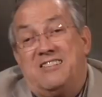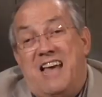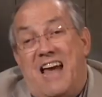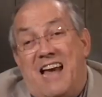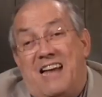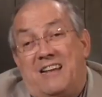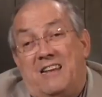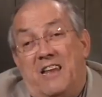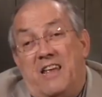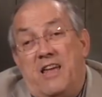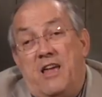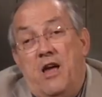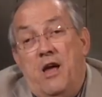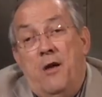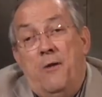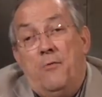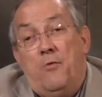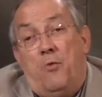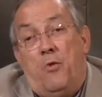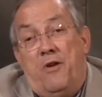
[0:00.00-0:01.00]
exactly
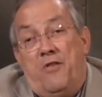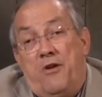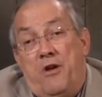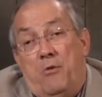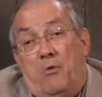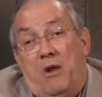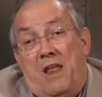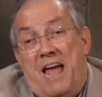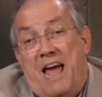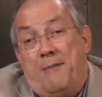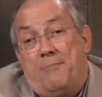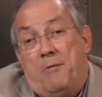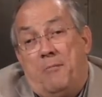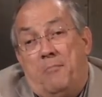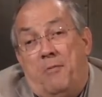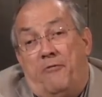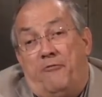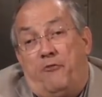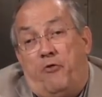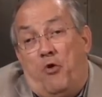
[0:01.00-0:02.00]
whether it will
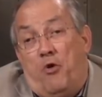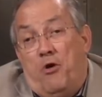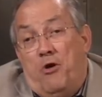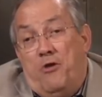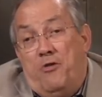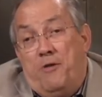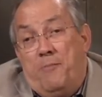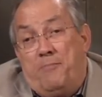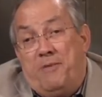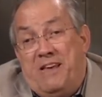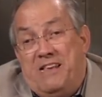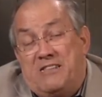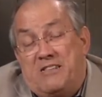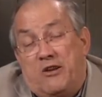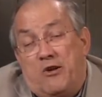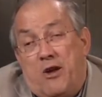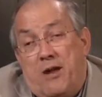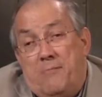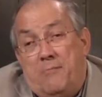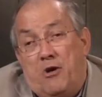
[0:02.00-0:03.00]
happen before the
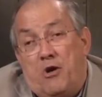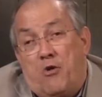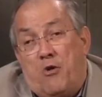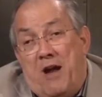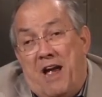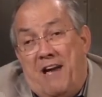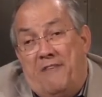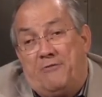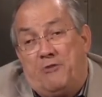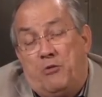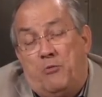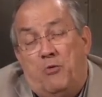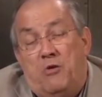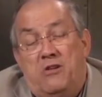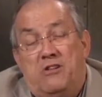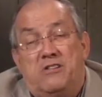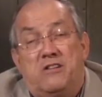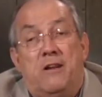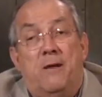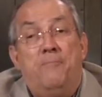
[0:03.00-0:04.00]
peace agreement or
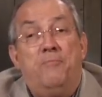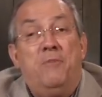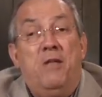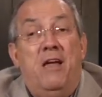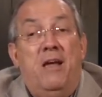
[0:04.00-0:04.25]
afterwards,